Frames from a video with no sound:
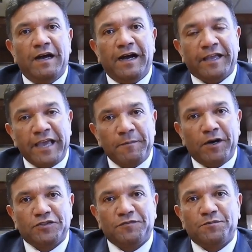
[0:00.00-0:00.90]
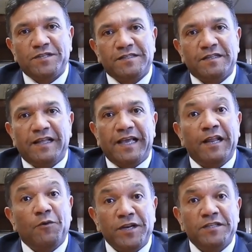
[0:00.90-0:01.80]
I came out of prison
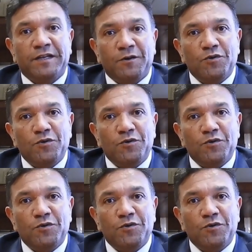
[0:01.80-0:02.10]
and I went and